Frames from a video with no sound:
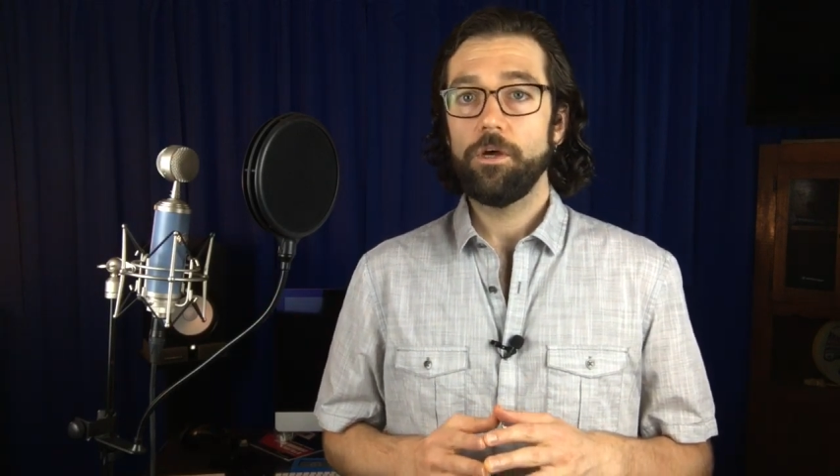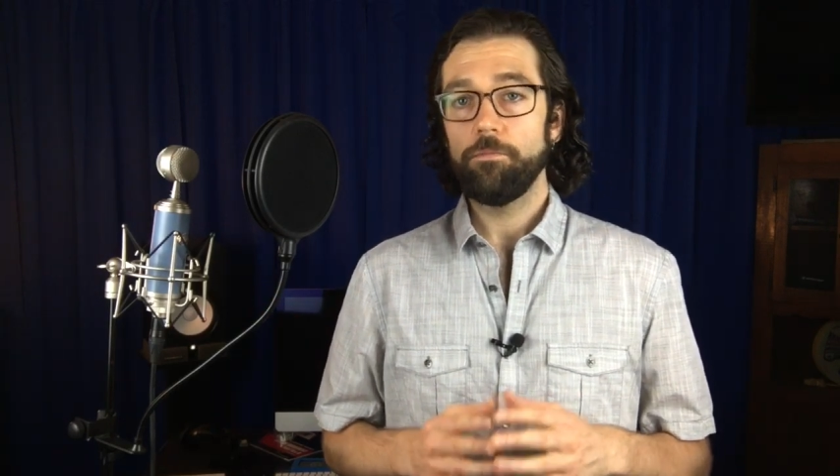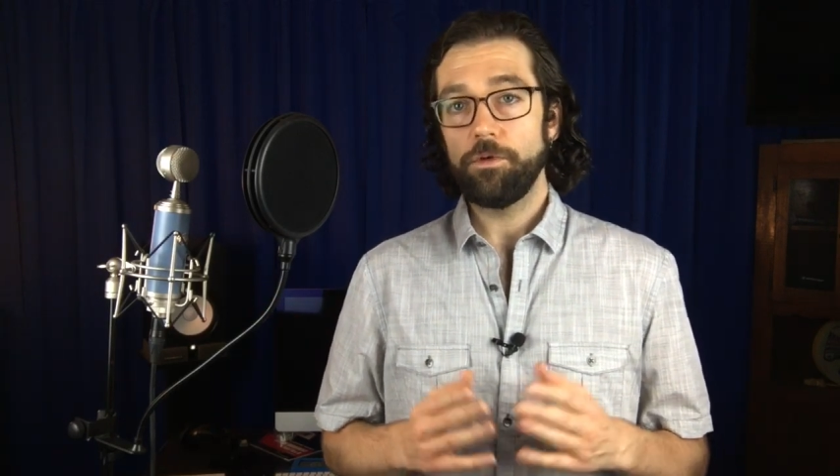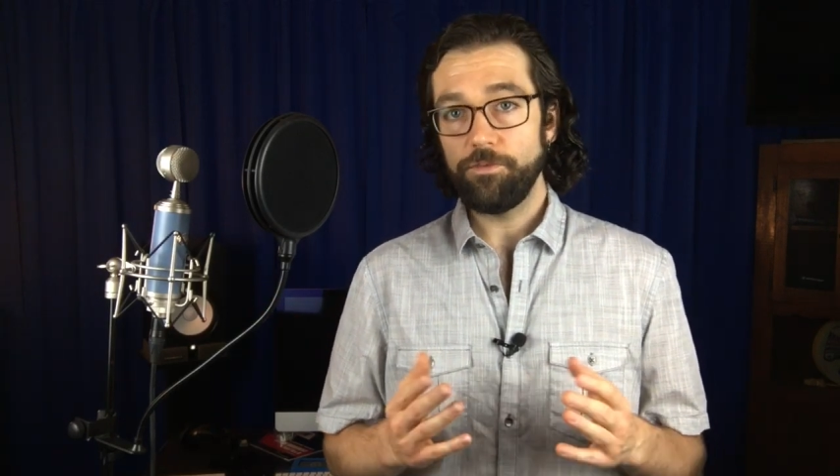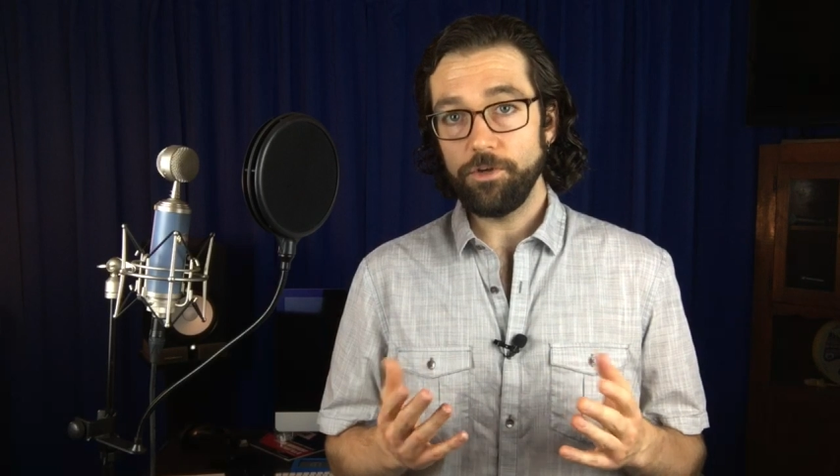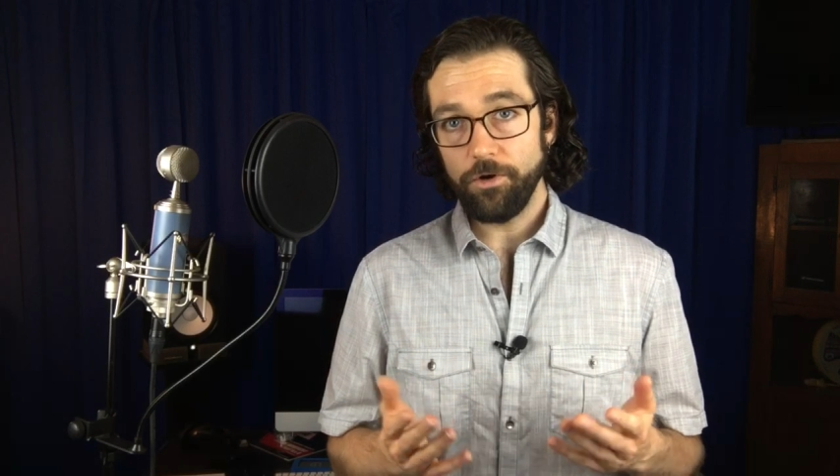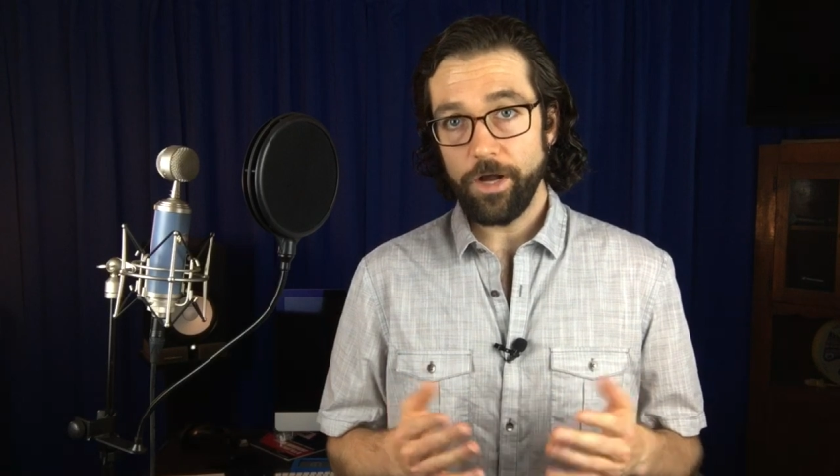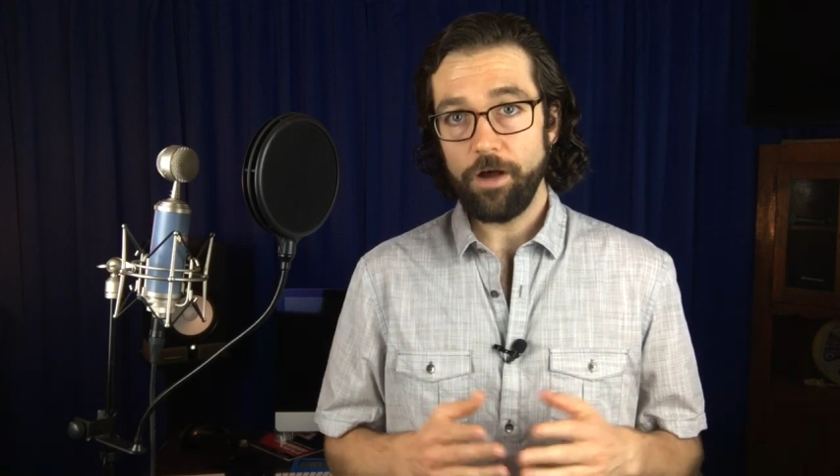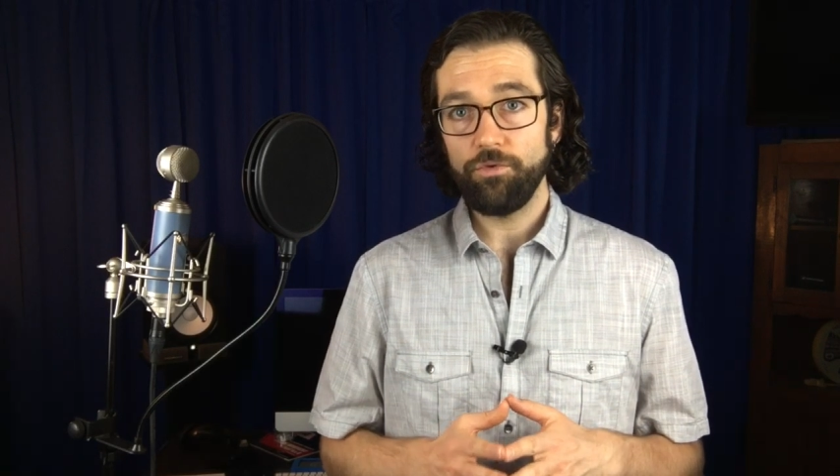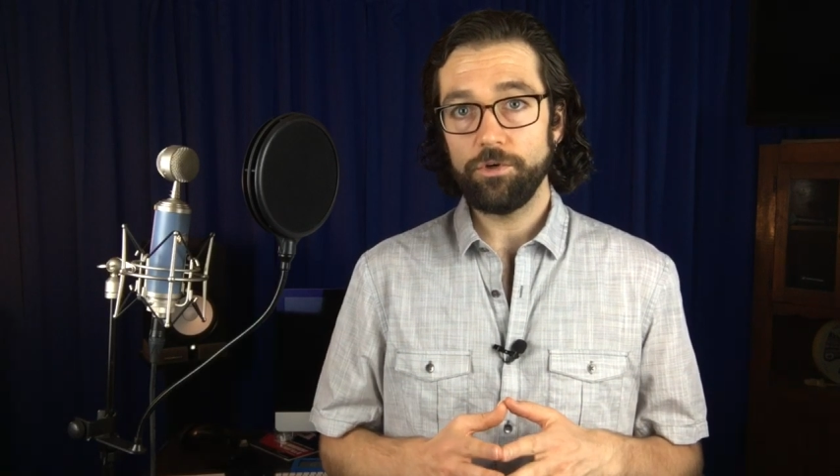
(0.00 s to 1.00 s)
but if you don't
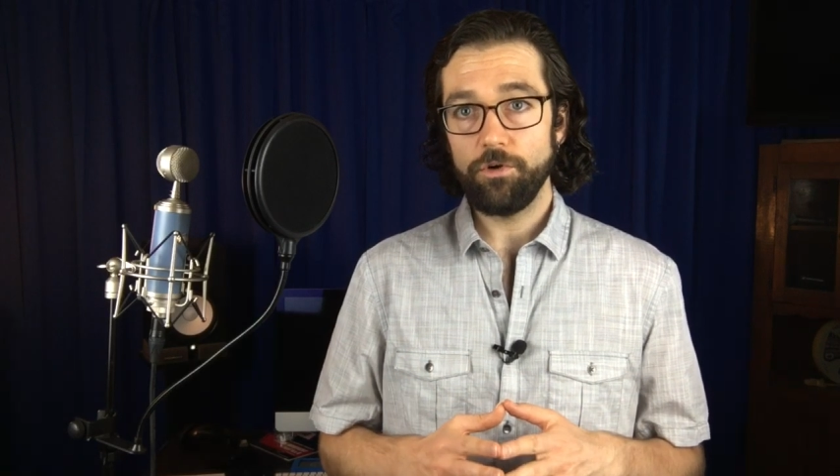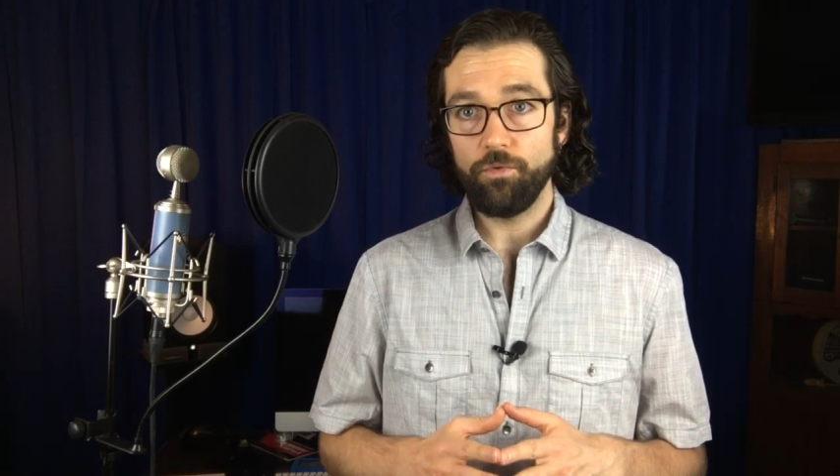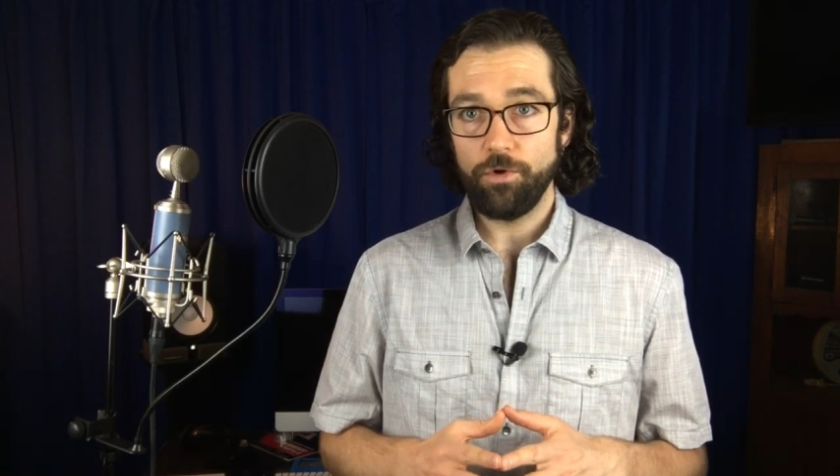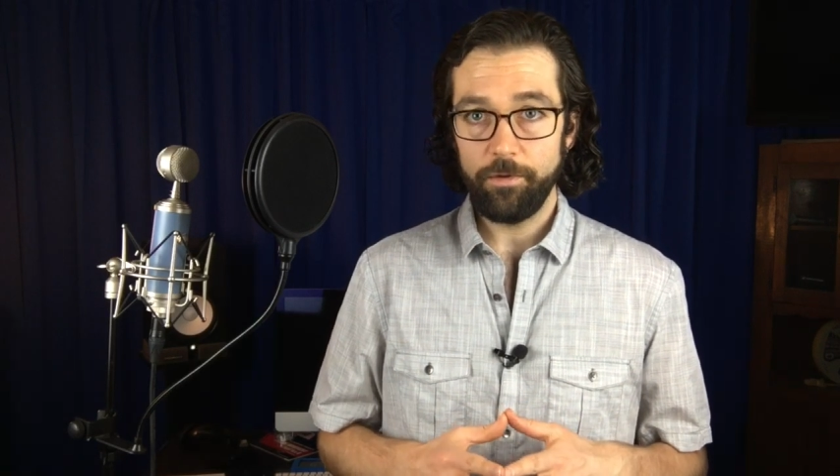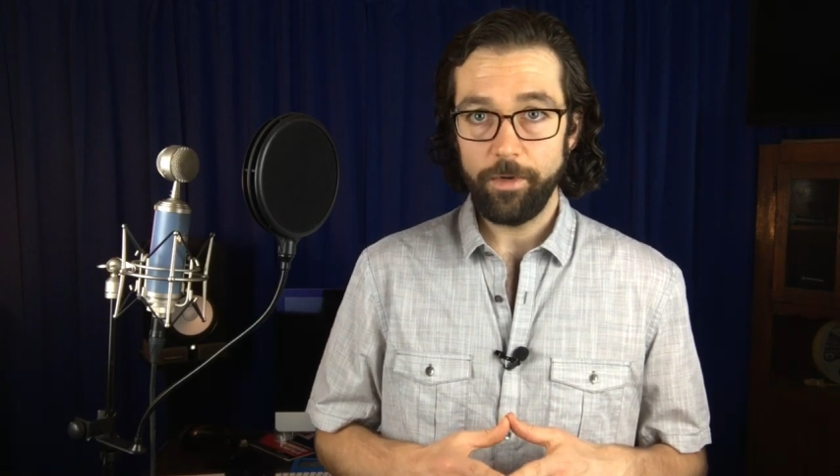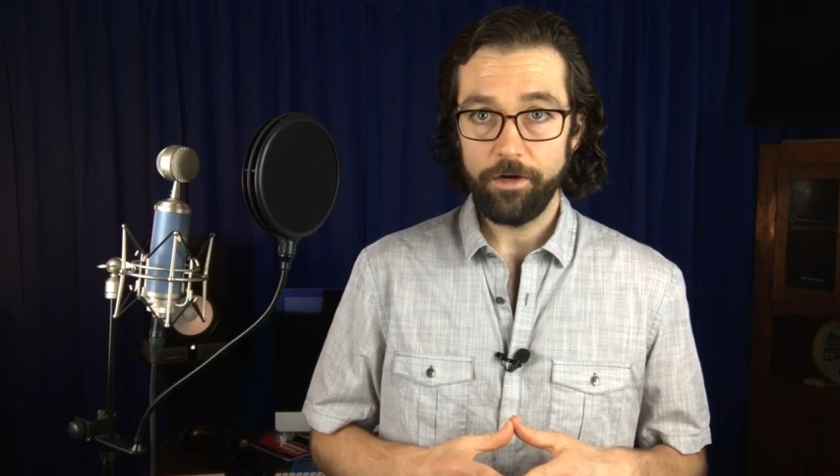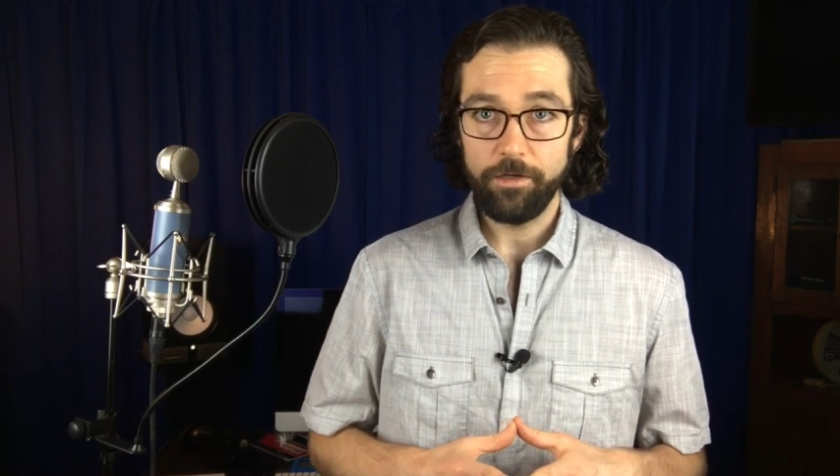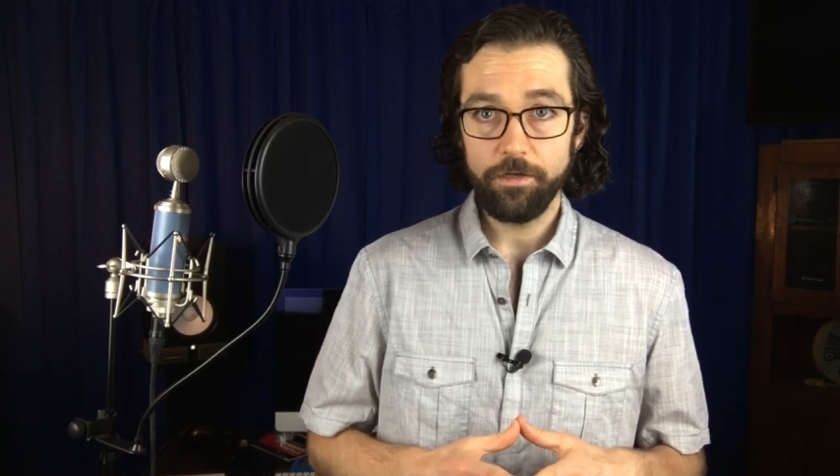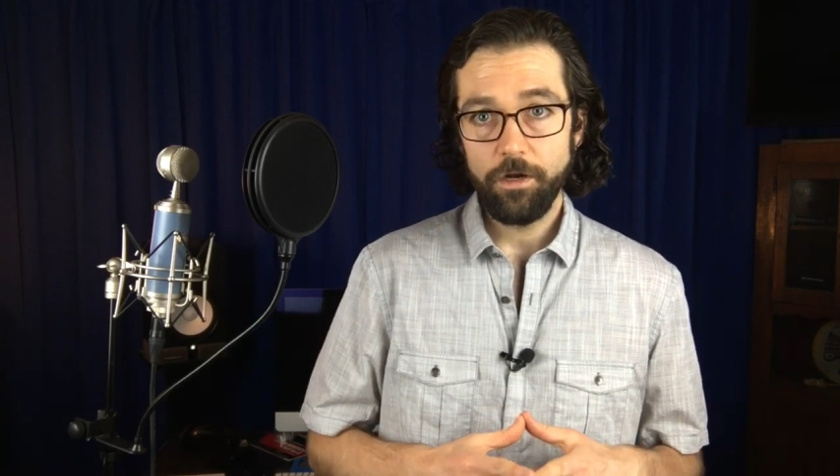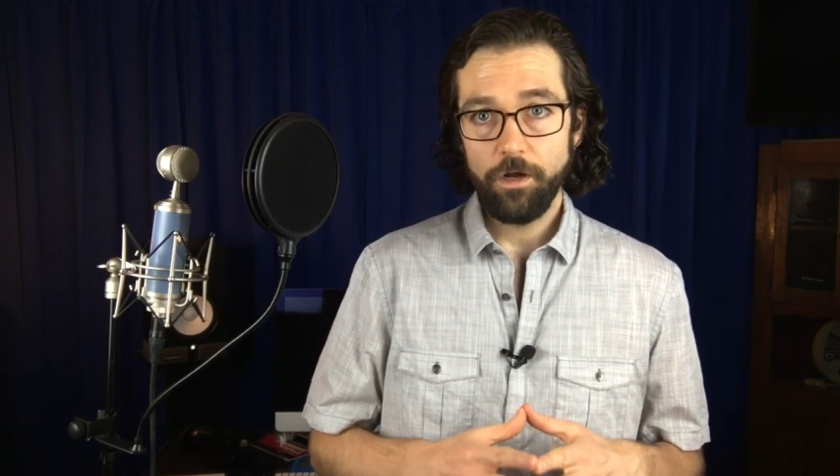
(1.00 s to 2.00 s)
have one, don't worry about it.